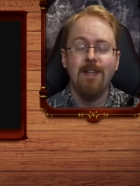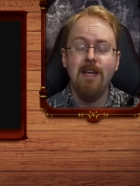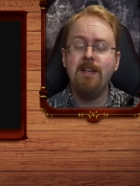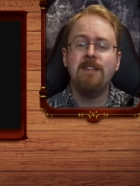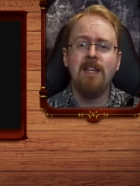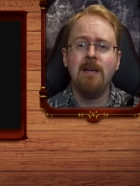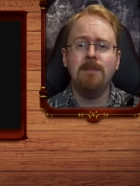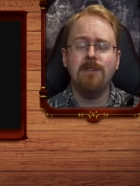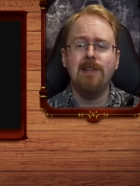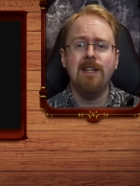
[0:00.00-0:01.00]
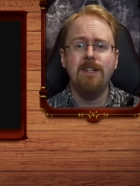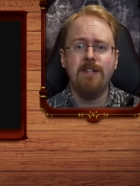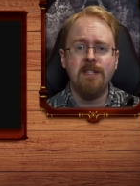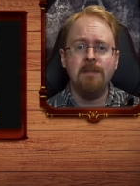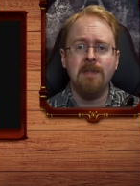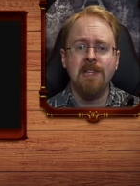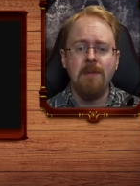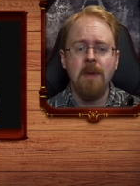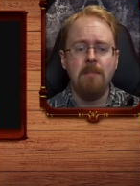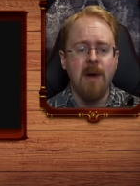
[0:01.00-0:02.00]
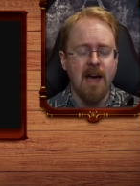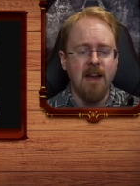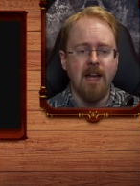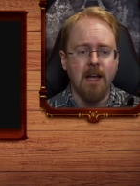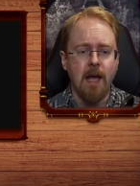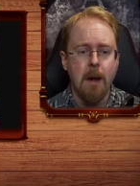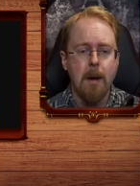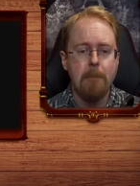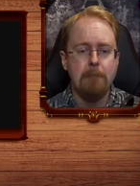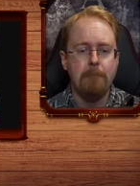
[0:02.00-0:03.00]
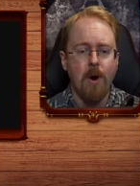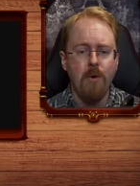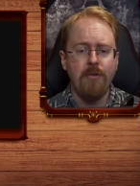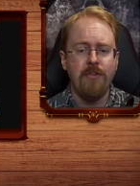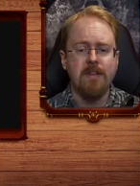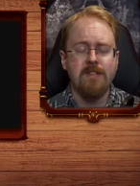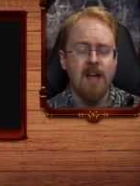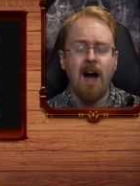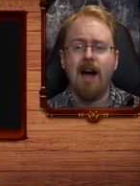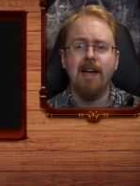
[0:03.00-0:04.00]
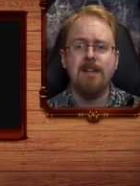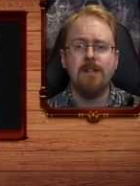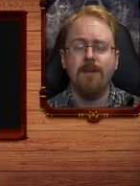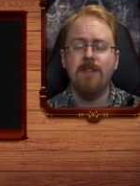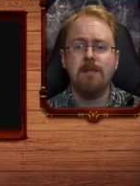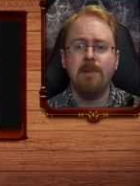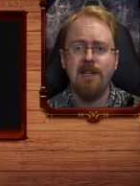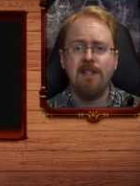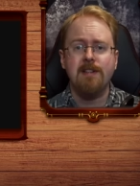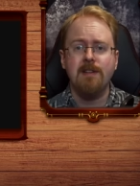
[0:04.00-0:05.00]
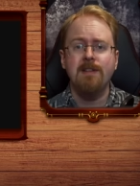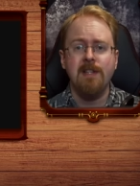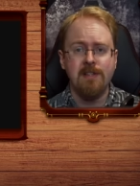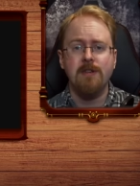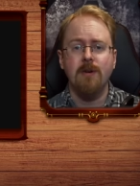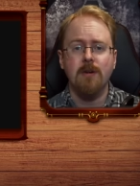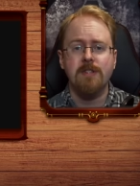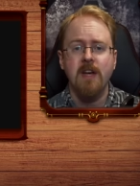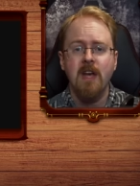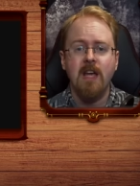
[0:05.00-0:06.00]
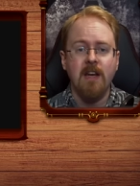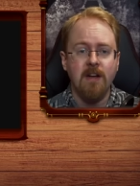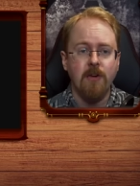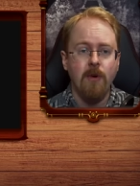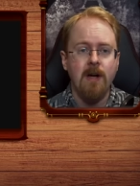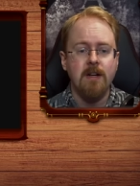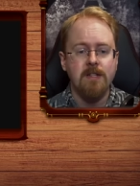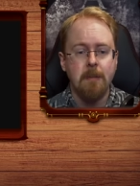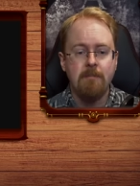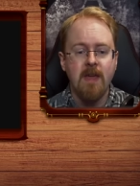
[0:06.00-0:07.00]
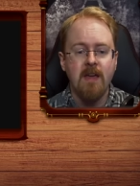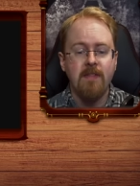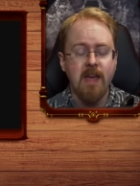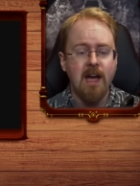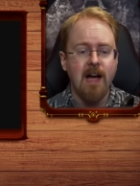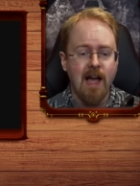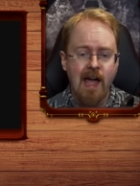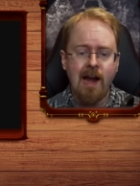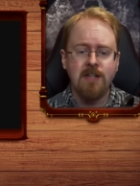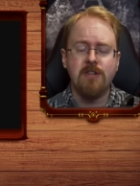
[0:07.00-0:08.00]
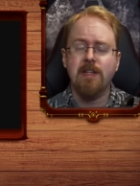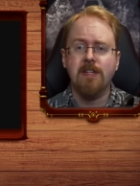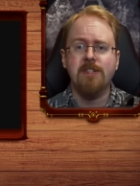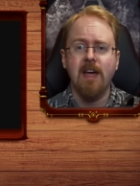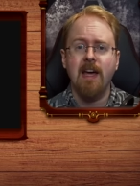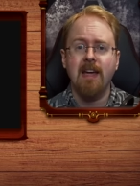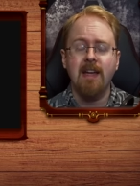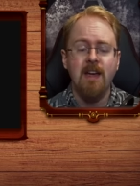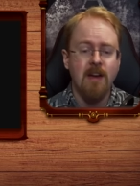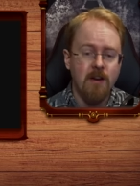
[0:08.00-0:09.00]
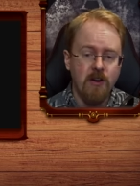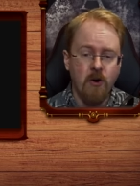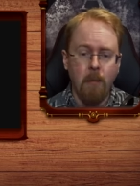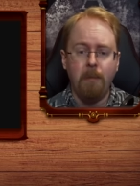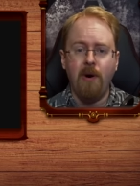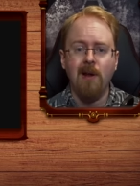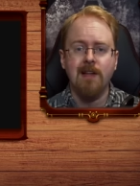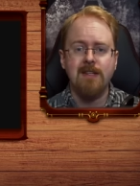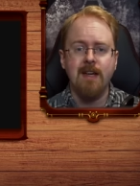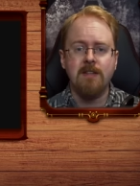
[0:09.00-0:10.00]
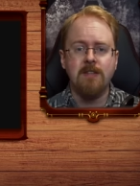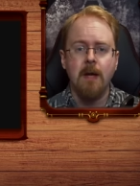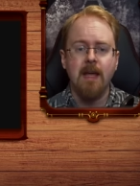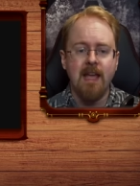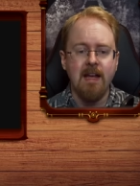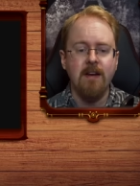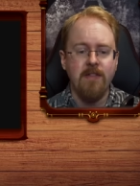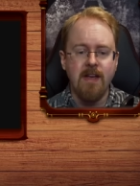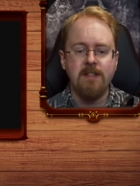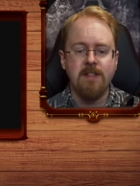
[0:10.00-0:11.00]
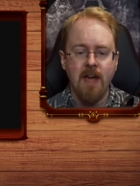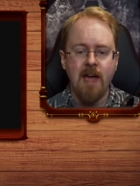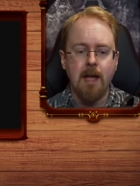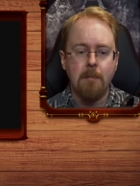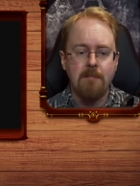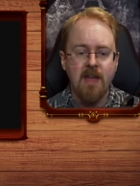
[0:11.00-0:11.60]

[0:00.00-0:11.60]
They seem to legitimately be banning both sides of this political discourse. In other words, they are actually saying no politics in this game.